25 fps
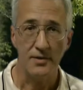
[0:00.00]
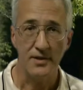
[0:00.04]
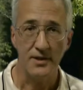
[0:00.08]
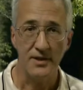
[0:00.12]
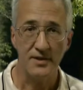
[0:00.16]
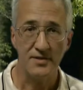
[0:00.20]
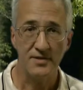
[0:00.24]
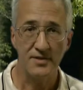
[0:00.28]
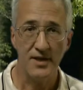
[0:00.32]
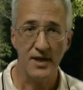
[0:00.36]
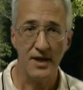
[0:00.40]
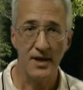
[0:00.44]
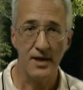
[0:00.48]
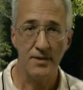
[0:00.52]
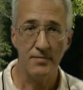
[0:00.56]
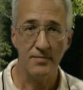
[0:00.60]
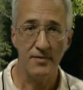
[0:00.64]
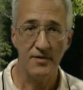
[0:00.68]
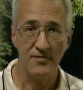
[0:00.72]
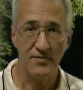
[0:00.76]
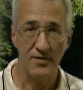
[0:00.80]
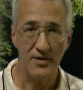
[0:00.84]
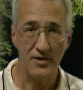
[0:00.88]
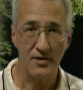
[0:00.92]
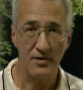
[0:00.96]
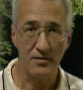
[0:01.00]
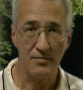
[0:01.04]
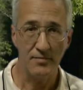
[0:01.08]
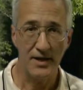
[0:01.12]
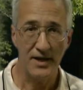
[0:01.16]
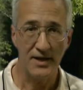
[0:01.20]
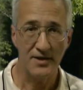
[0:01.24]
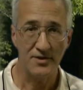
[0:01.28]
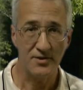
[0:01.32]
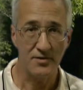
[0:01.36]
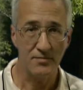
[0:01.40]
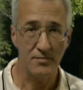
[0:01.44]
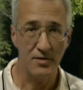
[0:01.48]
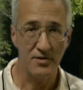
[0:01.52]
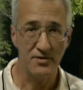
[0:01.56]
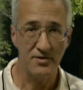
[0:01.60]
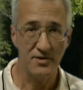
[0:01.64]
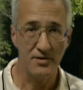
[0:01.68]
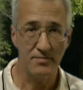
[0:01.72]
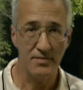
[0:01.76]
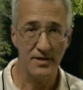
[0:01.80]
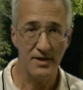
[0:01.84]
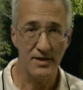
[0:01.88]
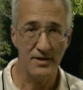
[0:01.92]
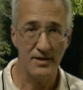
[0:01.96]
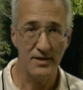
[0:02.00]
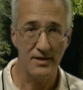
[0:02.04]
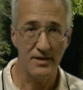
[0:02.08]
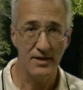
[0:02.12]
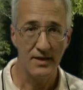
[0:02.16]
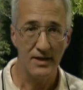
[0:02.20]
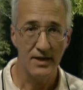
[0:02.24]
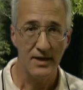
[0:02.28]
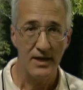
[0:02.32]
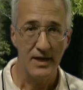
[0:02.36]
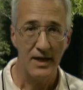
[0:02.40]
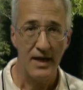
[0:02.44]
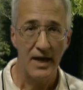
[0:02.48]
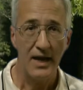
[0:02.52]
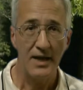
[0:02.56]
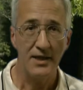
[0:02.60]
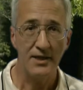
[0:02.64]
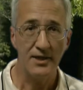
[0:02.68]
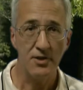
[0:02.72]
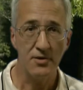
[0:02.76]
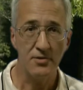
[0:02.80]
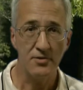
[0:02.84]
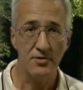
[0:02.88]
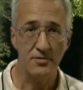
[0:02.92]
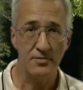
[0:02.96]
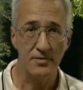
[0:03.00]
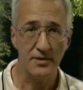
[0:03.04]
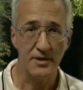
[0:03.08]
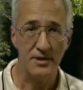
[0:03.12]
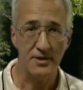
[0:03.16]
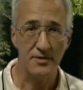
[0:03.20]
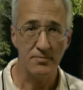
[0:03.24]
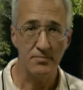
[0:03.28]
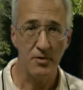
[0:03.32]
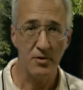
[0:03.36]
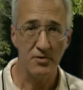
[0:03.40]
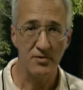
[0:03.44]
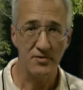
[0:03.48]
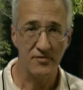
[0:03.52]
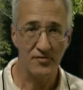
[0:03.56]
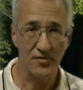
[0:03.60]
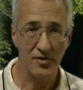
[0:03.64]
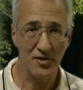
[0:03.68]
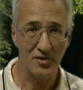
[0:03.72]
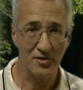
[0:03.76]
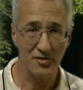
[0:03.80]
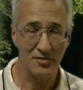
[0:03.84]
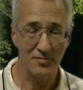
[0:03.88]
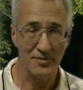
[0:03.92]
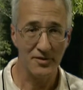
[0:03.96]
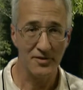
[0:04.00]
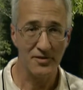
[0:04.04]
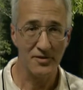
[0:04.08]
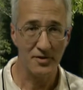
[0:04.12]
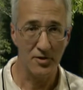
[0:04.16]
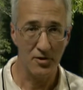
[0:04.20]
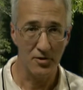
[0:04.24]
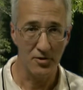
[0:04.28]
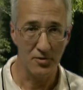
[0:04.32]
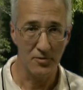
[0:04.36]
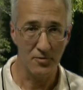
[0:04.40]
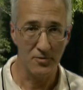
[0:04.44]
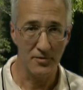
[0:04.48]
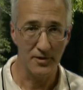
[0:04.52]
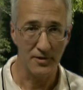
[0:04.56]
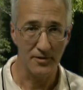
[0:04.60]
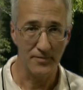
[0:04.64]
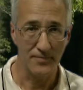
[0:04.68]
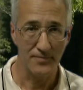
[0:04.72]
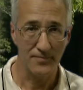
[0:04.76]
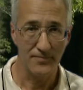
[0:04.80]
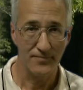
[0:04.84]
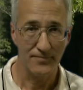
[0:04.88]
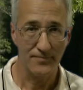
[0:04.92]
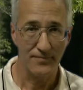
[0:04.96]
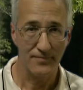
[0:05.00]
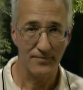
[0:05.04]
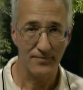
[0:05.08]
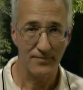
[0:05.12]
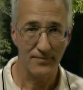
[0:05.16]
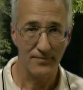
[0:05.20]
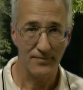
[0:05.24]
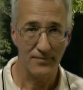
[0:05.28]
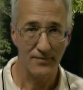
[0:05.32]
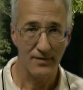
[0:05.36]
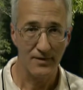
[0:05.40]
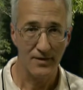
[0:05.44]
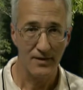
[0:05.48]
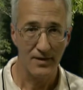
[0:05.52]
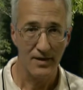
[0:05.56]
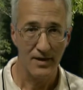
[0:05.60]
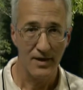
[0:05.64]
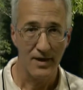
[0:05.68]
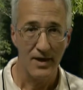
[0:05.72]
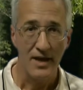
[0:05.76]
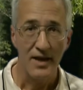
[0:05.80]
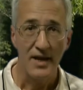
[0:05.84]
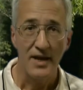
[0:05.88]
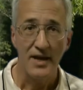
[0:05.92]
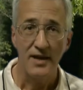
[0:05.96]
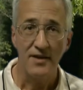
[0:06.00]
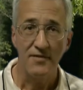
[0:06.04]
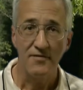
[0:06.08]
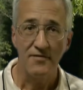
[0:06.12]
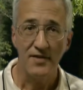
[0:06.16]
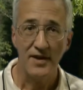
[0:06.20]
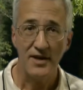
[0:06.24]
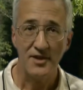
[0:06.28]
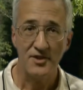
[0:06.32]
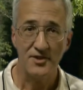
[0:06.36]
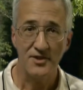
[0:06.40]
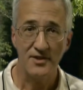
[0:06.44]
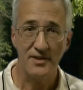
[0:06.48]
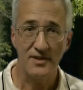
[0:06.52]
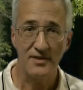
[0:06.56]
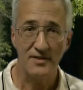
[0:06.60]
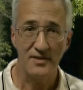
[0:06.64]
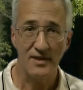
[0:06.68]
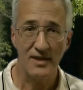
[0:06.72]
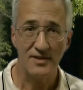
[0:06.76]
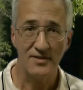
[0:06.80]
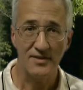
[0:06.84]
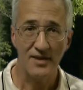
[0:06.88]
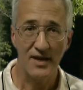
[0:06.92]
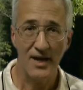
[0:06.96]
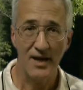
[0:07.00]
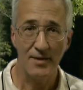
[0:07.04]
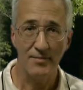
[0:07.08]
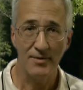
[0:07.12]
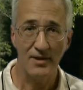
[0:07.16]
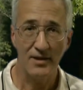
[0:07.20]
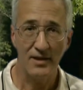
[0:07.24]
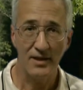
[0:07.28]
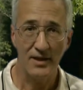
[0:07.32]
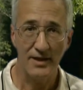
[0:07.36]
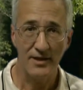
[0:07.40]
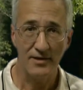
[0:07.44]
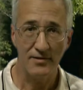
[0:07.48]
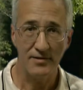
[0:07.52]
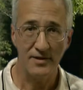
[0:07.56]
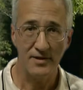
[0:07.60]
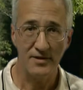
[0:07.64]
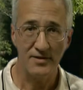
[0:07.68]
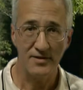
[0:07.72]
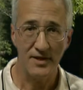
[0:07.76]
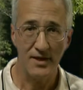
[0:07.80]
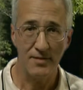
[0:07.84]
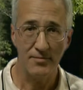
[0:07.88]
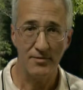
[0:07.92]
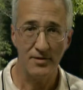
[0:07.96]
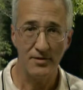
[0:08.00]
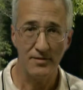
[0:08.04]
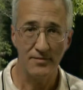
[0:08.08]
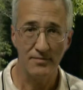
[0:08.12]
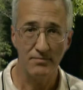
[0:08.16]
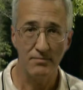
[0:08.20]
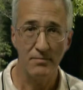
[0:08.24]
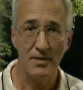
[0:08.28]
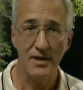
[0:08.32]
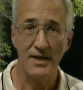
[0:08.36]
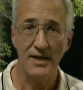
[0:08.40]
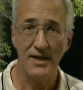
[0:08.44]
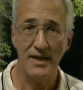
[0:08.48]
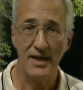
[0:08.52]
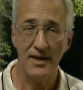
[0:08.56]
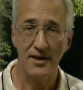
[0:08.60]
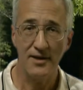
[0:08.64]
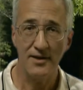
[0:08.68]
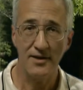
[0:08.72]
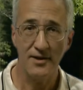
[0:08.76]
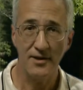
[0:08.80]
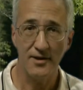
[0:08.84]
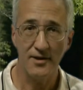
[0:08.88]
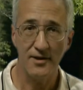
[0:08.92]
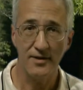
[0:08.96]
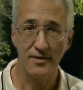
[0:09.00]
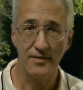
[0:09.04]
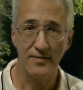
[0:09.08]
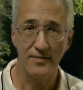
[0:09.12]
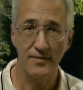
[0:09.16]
this time, the fungal mats are most abundant and the oak trees most vulnerable to oak wilt. Infection is less common later in the summer, but it can occur.